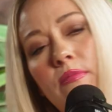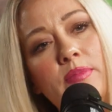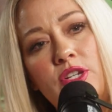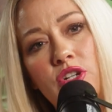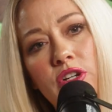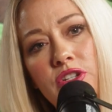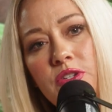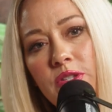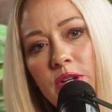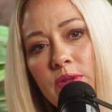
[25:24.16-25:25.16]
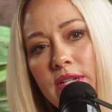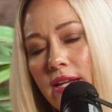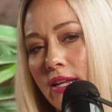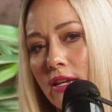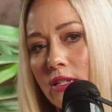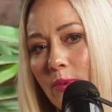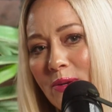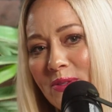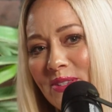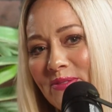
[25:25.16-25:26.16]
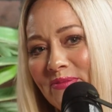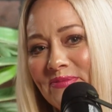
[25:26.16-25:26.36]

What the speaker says: be sure to do so. Dating Exposed.